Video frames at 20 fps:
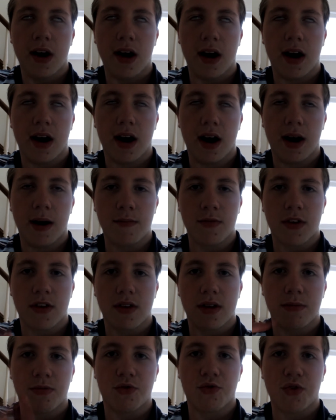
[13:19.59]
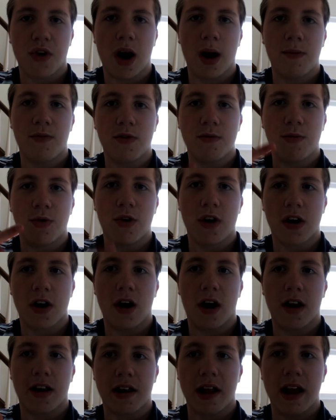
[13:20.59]
Um, subscribe for more
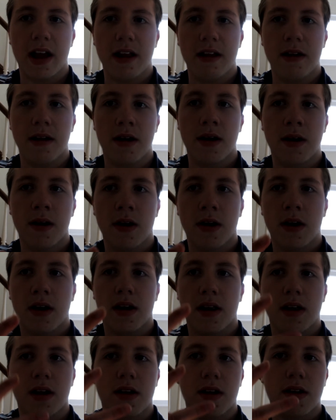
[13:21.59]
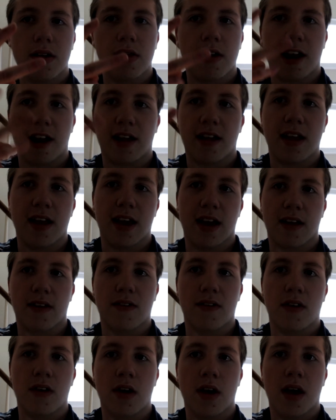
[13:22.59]
content like
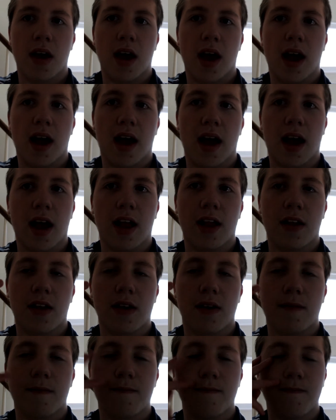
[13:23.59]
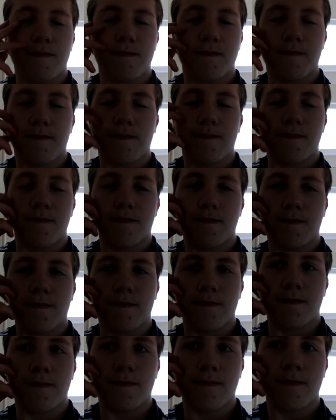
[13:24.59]
this, and
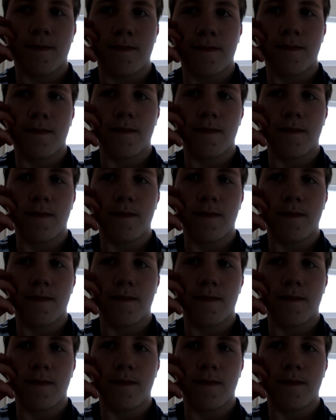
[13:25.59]
um,